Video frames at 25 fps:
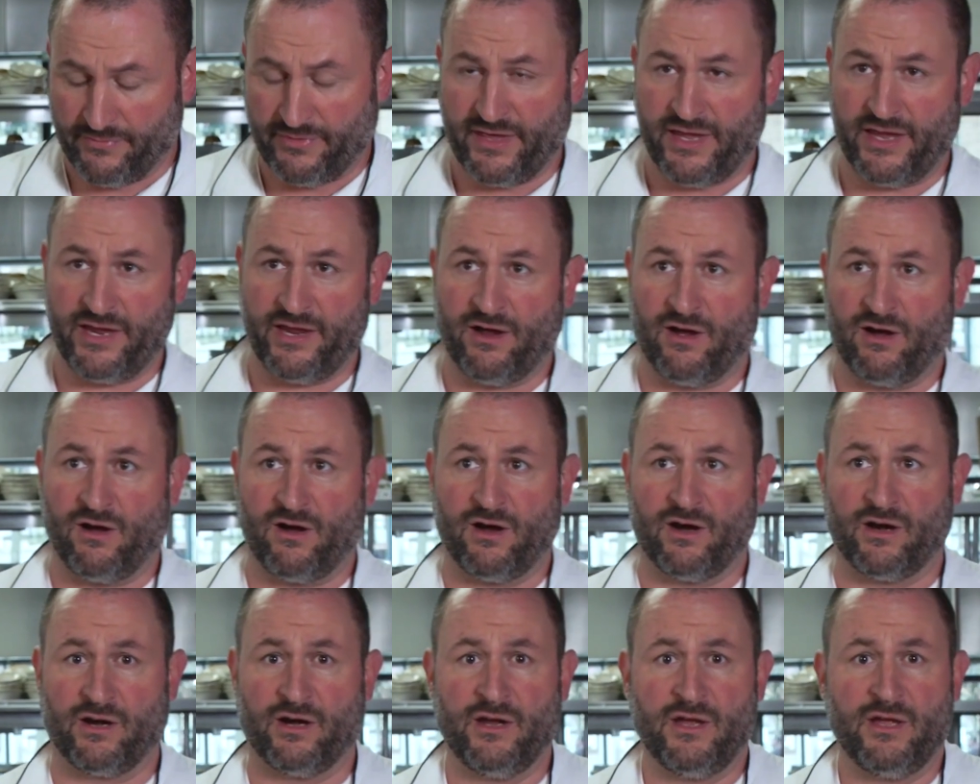They
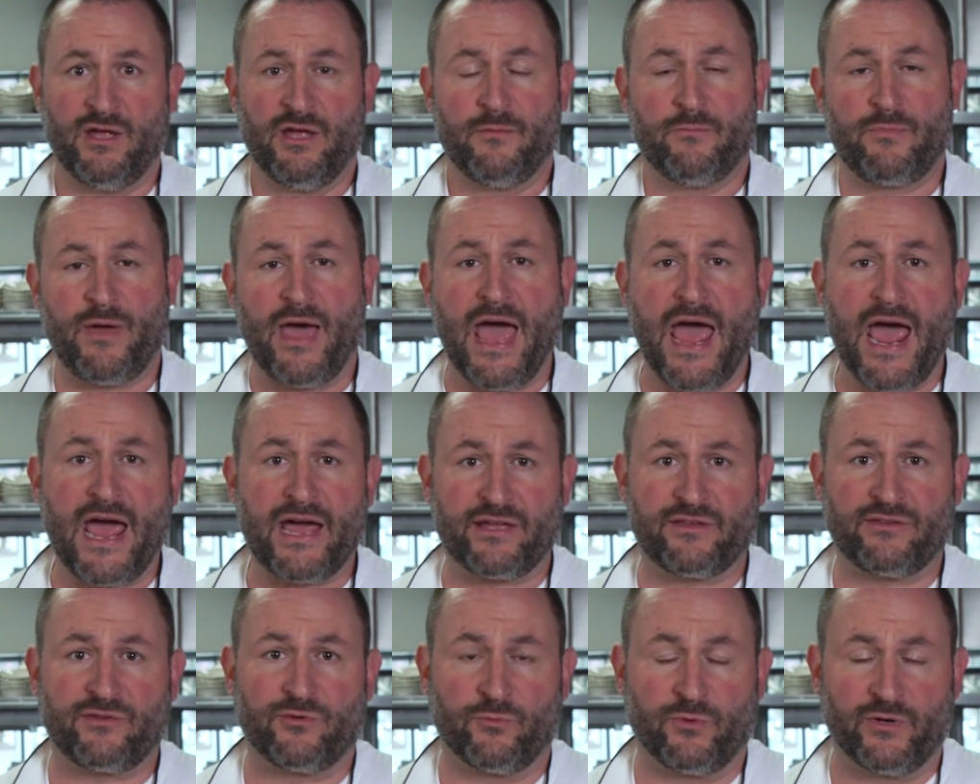are
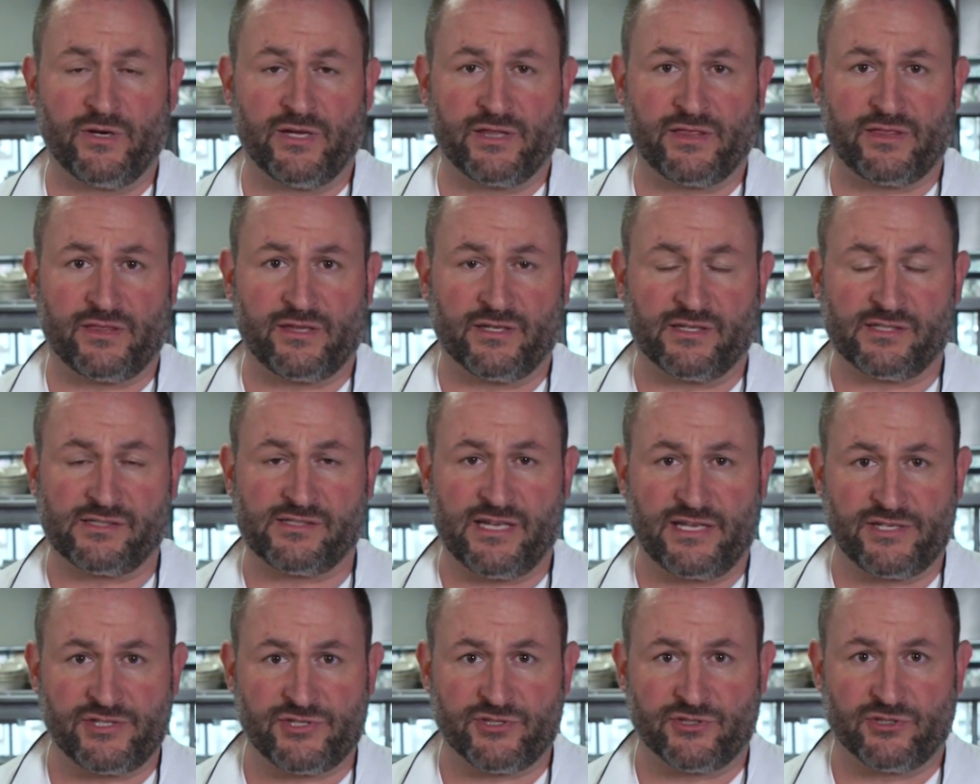packed with
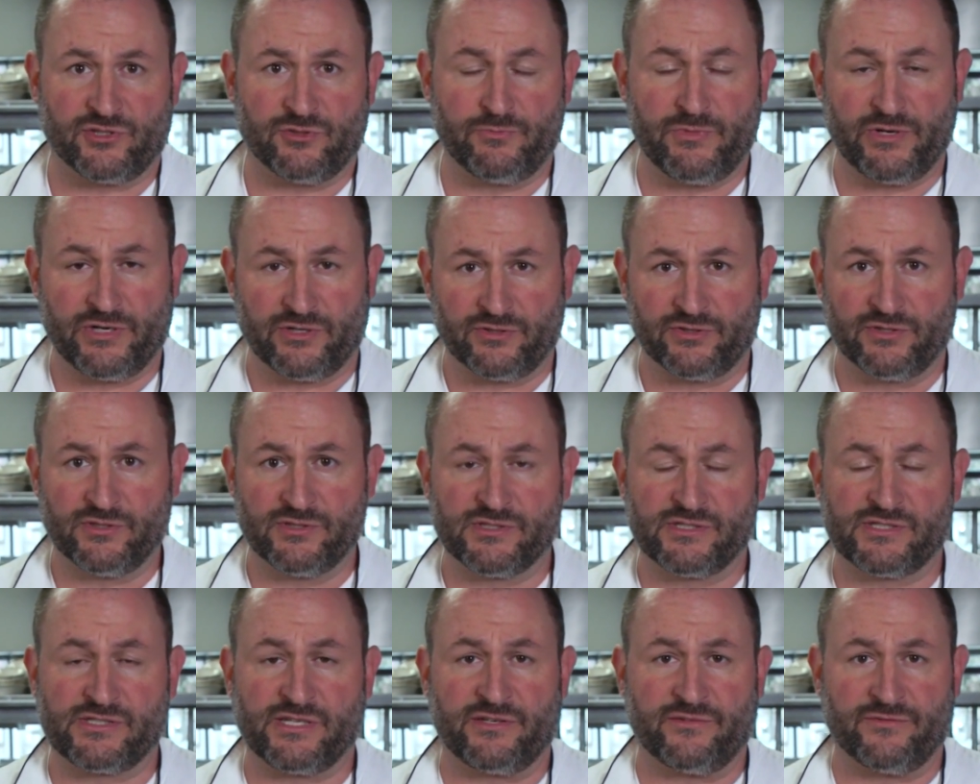essential
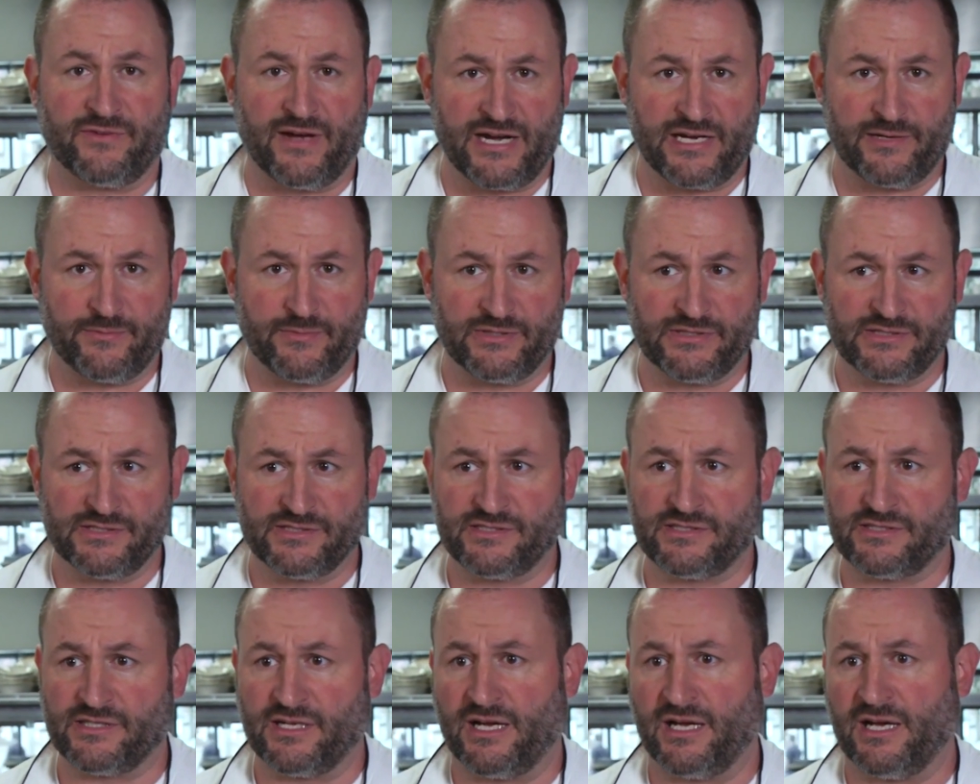minerals and
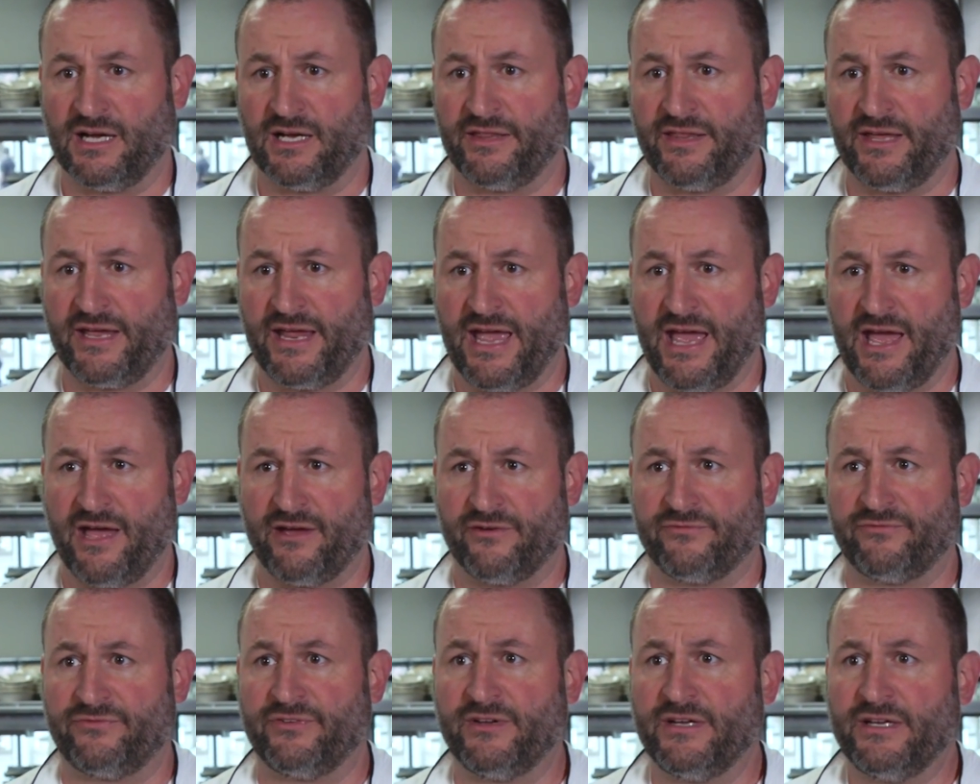vitamins. They
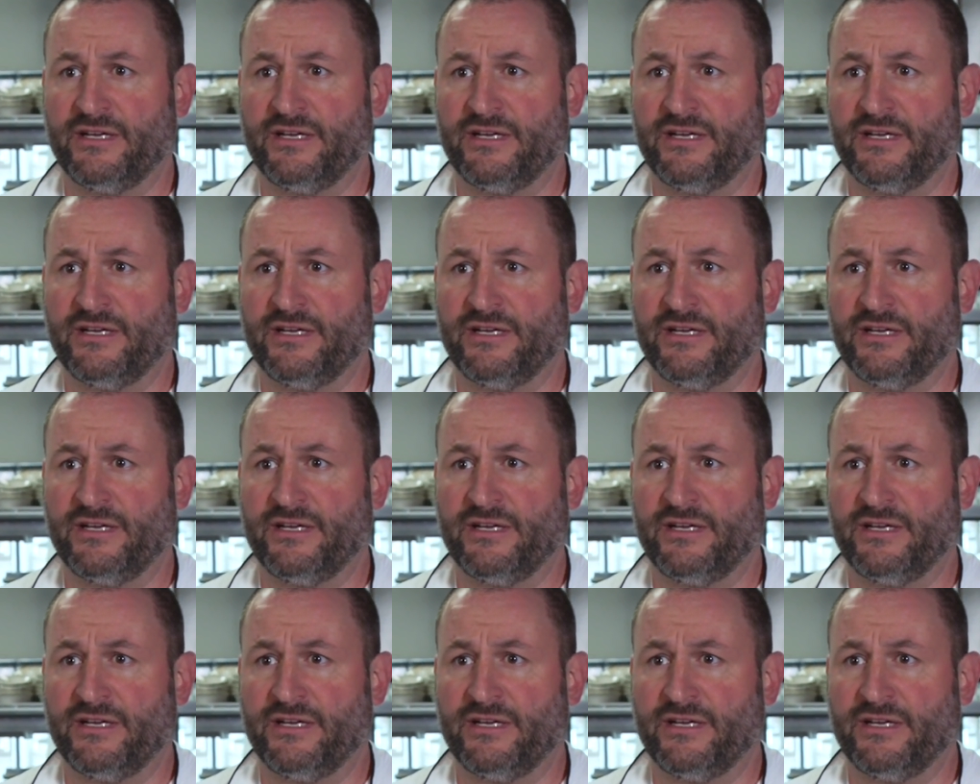have